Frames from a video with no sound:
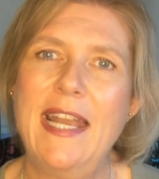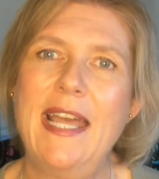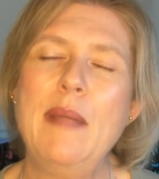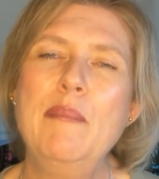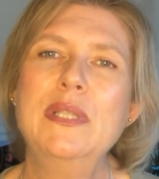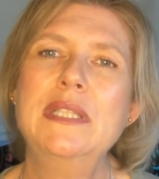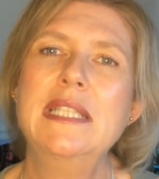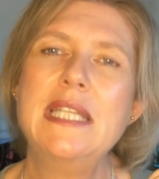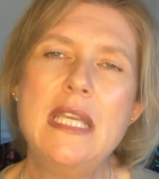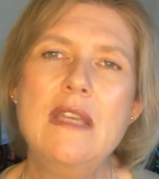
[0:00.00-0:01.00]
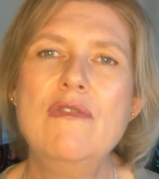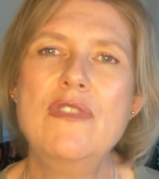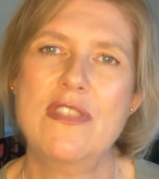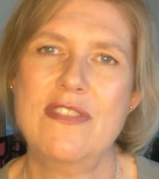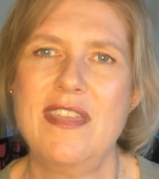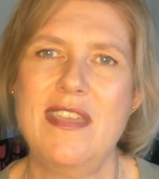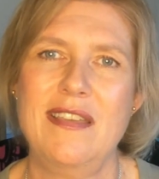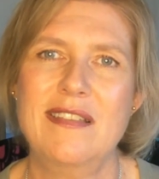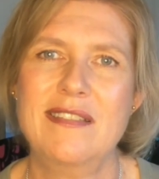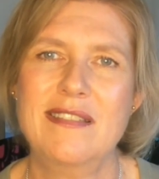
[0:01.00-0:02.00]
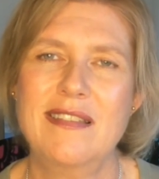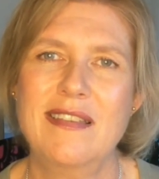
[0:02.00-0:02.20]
I believe the things